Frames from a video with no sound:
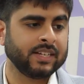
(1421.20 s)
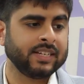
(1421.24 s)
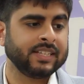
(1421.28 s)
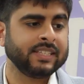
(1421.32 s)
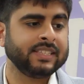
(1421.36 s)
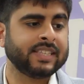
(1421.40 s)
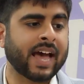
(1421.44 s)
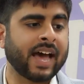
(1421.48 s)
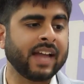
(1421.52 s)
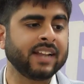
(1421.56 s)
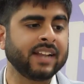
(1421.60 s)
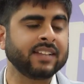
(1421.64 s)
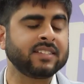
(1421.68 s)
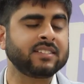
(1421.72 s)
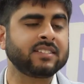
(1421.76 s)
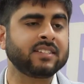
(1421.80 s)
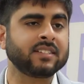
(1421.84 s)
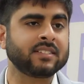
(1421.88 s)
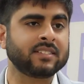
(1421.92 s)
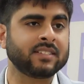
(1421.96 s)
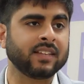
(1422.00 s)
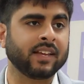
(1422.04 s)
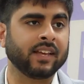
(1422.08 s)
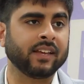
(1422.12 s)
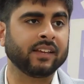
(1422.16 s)
That is to
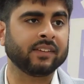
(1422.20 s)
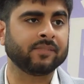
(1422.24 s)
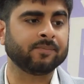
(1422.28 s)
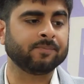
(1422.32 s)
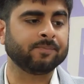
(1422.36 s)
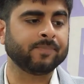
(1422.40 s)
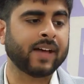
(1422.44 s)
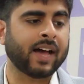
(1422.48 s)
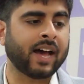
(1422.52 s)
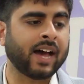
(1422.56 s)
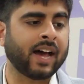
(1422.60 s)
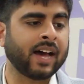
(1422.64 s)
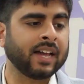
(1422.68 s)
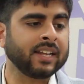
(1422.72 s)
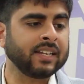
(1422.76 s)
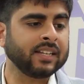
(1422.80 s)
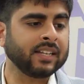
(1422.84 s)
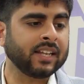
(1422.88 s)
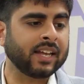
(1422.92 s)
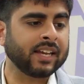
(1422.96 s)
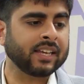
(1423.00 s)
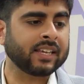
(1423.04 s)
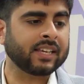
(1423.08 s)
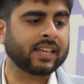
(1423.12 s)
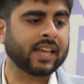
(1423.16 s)
say,
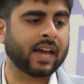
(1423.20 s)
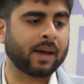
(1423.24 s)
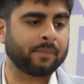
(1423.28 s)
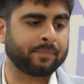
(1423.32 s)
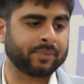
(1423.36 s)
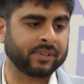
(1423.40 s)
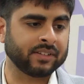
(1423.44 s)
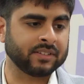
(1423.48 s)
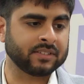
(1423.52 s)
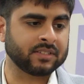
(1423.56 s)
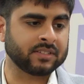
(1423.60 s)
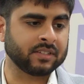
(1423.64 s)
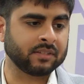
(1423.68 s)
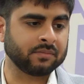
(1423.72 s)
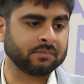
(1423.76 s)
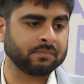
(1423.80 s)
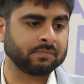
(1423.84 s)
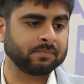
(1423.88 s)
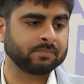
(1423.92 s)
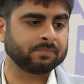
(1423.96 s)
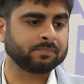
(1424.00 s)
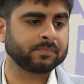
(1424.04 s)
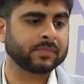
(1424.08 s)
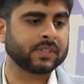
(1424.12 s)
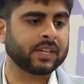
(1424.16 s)
unlike capitalism,
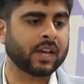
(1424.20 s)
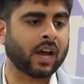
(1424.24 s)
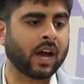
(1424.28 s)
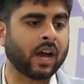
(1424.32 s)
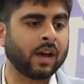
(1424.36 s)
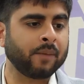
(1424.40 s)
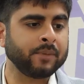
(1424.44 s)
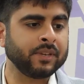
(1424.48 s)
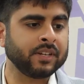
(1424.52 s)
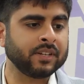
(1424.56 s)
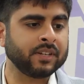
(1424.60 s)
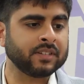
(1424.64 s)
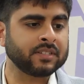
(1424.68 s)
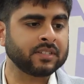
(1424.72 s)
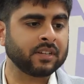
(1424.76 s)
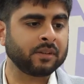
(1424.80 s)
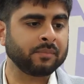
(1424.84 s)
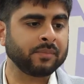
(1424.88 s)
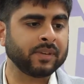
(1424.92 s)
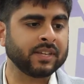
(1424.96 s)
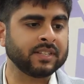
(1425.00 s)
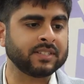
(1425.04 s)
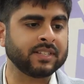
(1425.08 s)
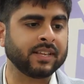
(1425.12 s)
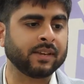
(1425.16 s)
communism
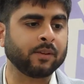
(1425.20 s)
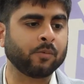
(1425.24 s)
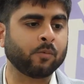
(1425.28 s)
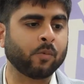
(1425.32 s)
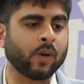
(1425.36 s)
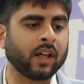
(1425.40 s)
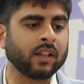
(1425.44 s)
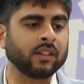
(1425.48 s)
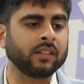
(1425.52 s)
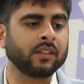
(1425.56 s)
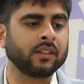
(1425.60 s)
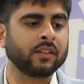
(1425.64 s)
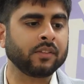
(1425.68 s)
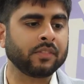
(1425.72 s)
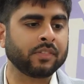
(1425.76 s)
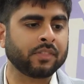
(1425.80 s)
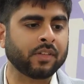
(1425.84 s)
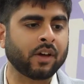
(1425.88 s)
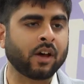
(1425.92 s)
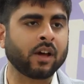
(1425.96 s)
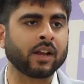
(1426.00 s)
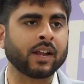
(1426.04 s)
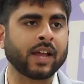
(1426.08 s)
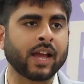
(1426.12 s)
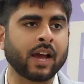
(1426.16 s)
is a well
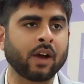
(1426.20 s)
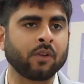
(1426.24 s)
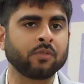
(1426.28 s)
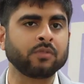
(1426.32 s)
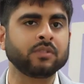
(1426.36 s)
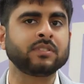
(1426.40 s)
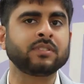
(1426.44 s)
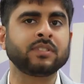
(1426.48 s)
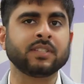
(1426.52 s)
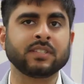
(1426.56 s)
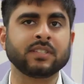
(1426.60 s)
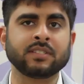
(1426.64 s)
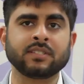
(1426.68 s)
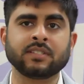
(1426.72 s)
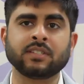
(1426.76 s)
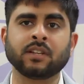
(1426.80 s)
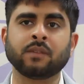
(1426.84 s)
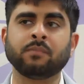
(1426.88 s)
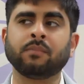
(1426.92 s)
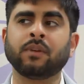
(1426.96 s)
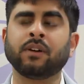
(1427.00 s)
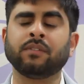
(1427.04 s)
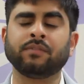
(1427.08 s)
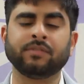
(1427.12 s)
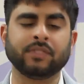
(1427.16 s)
thought out
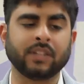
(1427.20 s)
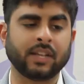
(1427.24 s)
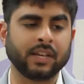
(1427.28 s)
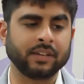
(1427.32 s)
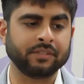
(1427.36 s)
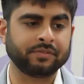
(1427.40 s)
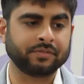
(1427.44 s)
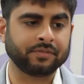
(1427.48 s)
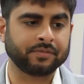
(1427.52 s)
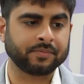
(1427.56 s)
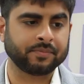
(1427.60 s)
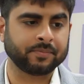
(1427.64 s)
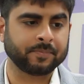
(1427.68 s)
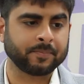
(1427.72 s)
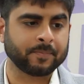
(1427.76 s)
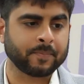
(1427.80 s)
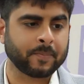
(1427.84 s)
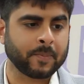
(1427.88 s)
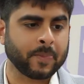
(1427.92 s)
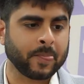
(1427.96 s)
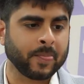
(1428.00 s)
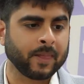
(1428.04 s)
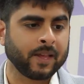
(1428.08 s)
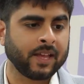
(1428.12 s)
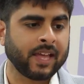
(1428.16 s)
system of life,
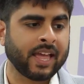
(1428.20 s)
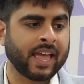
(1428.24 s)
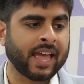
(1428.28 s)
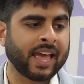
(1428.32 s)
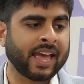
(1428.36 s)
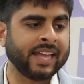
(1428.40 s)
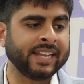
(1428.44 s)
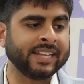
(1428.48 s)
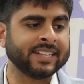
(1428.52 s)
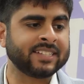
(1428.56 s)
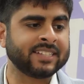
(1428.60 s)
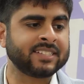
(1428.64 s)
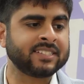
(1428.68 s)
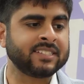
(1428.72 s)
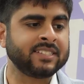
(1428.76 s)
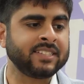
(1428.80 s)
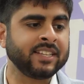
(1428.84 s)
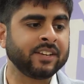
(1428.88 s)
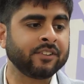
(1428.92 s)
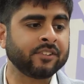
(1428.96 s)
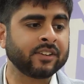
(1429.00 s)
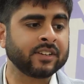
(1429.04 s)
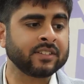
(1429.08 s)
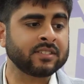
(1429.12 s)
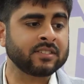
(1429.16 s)
and its
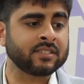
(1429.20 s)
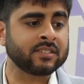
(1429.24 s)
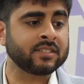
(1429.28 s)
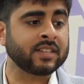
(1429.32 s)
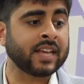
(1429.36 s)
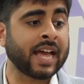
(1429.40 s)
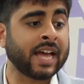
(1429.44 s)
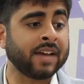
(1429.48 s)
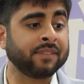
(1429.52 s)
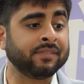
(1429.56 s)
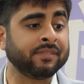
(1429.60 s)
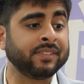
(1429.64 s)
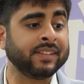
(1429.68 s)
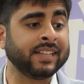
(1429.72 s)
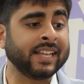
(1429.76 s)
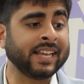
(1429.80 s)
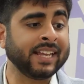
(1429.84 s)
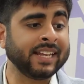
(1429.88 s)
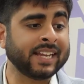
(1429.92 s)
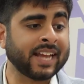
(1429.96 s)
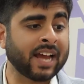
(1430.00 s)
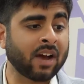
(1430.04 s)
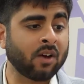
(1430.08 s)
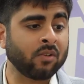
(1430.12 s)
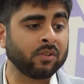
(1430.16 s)
theorists have
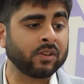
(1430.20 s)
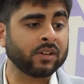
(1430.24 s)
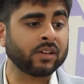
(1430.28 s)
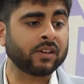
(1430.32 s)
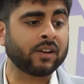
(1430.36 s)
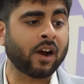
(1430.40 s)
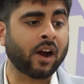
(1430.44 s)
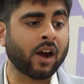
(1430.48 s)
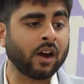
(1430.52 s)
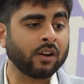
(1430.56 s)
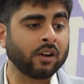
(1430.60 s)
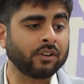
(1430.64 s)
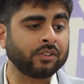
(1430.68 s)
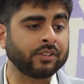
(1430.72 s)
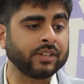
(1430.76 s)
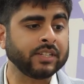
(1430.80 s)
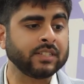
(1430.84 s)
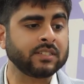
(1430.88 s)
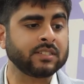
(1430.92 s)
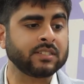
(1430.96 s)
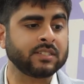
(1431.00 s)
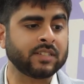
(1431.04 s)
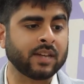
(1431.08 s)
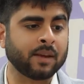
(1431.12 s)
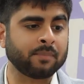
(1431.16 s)
laid out concrete
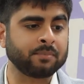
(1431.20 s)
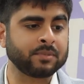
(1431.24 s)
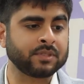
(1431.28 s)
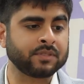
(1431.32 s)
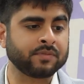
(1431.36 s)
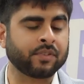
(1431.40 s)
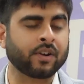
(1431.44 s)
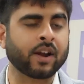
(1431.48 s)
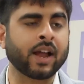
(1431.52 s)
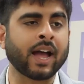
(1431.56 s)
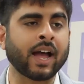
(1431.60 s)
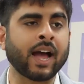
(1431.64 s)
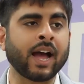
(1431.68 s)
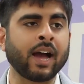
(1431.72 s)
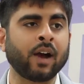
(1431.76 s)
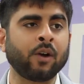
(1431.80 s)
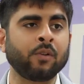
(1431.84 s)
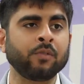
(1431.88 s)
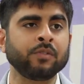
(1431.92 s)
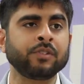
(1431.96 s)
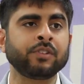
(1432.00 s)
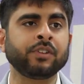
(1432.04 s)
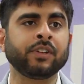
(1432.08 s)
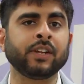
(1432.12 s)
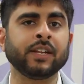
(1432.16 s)
steps for
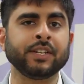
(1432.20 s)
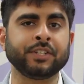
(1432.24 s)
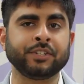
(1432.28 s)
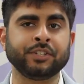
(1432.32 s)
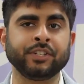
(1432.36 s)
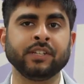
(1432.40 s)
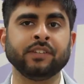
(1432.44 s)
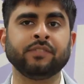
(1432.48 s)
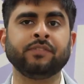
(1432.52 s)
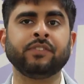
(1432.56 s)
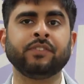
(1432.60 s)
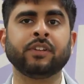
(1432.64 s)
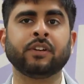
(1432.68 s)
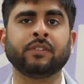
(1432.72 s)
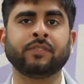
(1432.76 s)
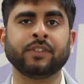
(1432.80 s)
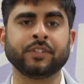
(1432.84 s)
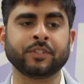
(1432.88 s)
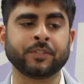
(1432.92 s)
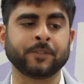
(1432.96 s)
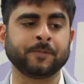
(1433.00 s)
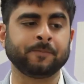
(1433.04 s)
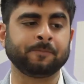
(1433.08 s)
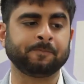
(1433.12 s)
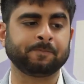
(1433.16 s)
how to achieve their
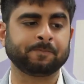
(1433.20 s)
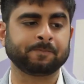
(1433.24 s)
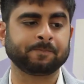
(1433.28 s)
vision.